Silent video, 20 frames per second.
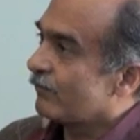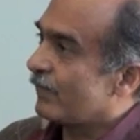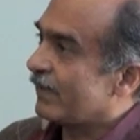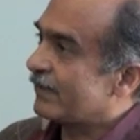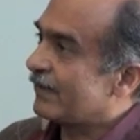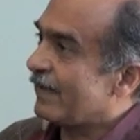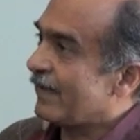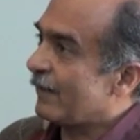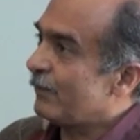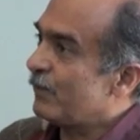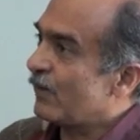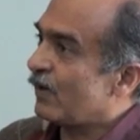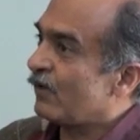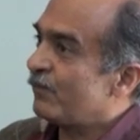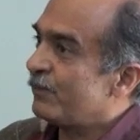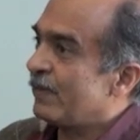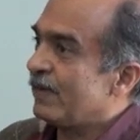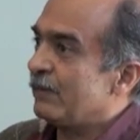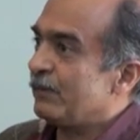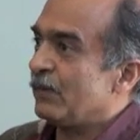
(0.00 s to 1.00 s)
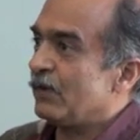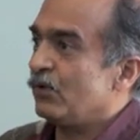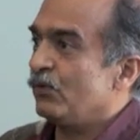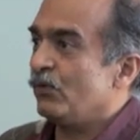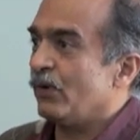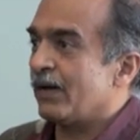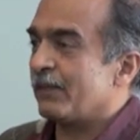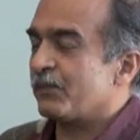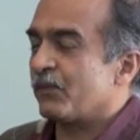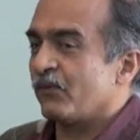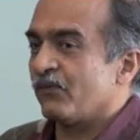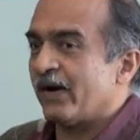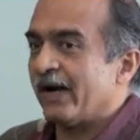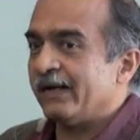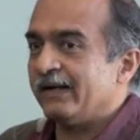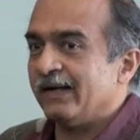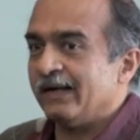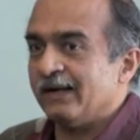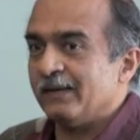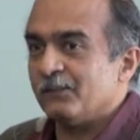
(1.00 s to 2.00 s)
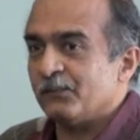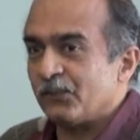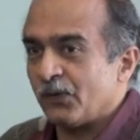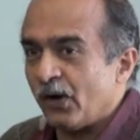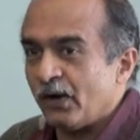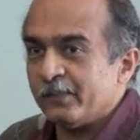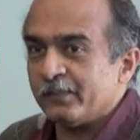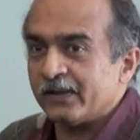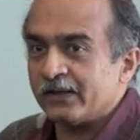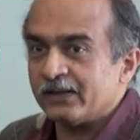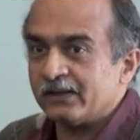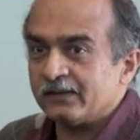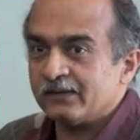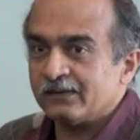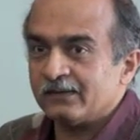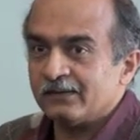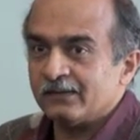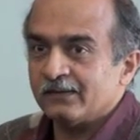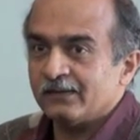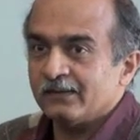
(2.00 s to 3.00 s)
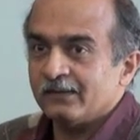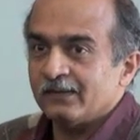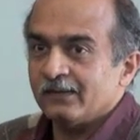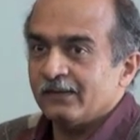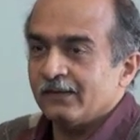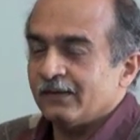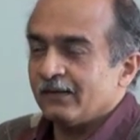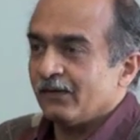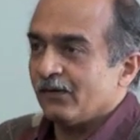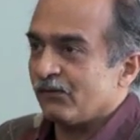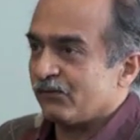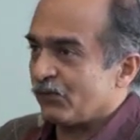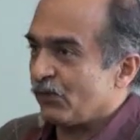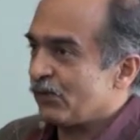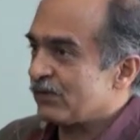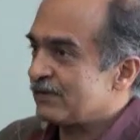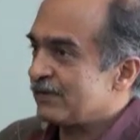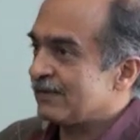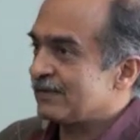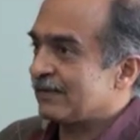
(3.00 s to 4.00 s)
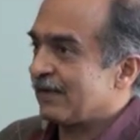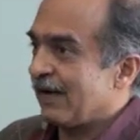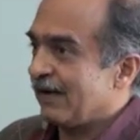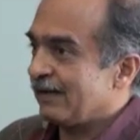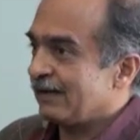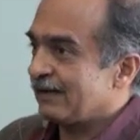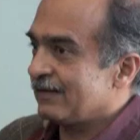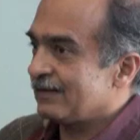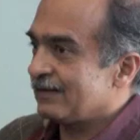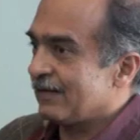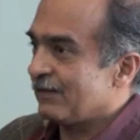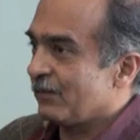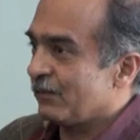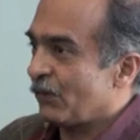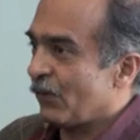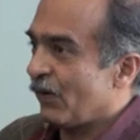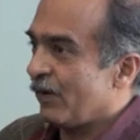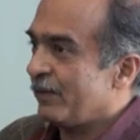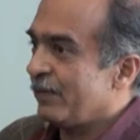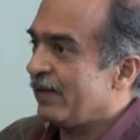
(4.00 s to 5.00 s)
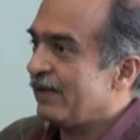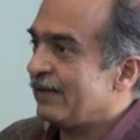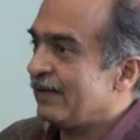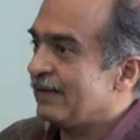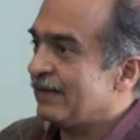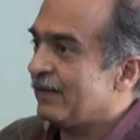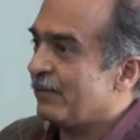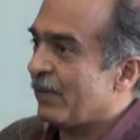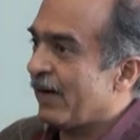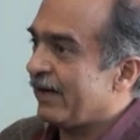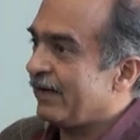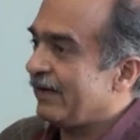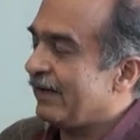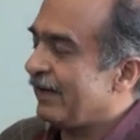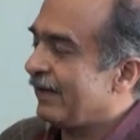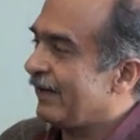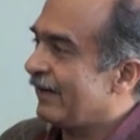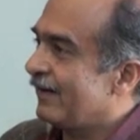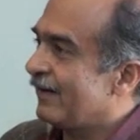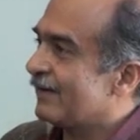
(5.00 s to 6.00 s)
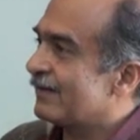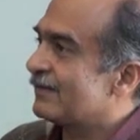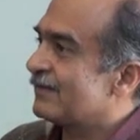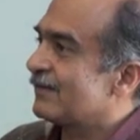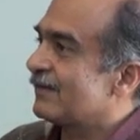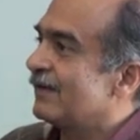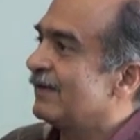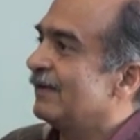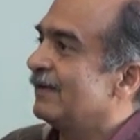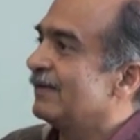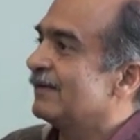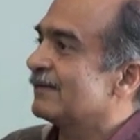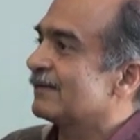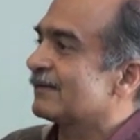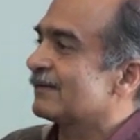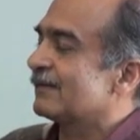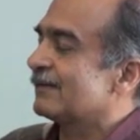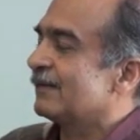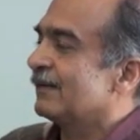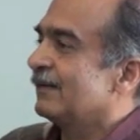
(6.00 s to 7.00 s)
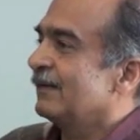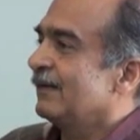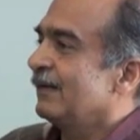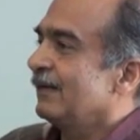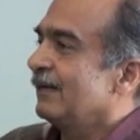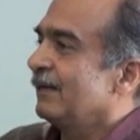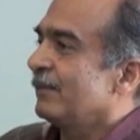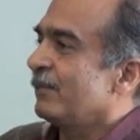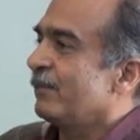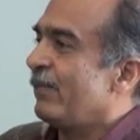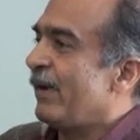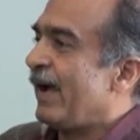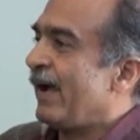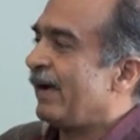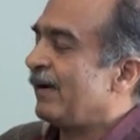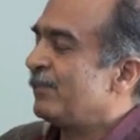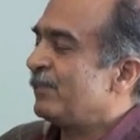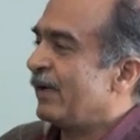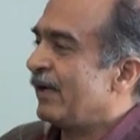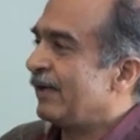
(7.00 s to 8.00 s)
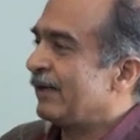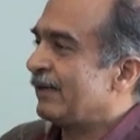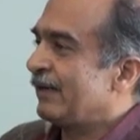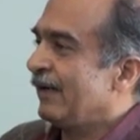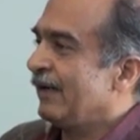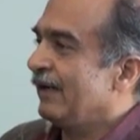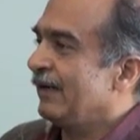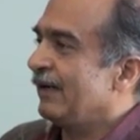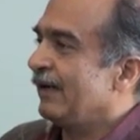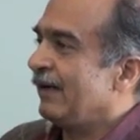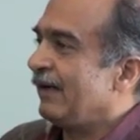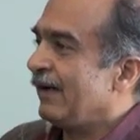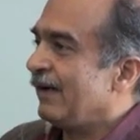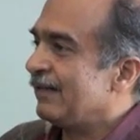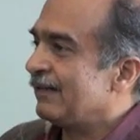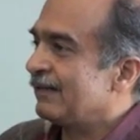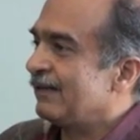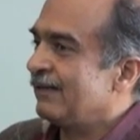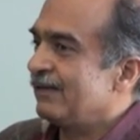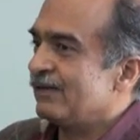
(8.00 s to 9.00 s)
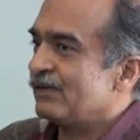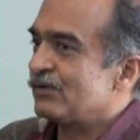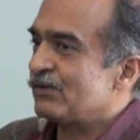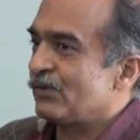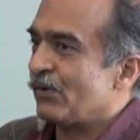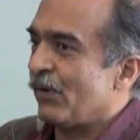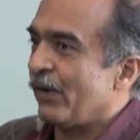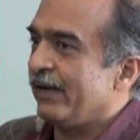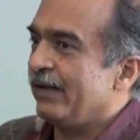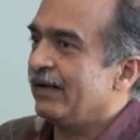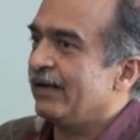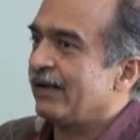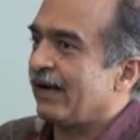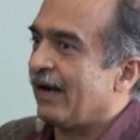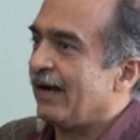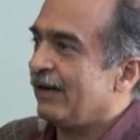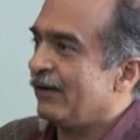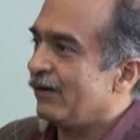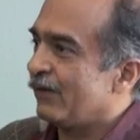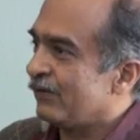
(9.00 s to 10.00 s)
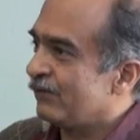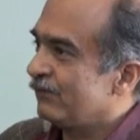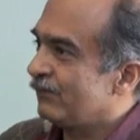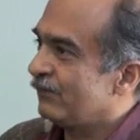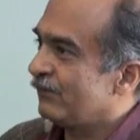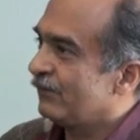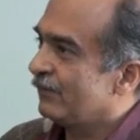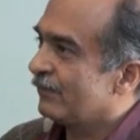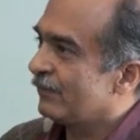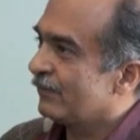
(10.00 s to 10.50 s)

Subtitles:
But the number of people who are provided employment, of course this employment in the mining industry is back-breaking, health-destroying kind of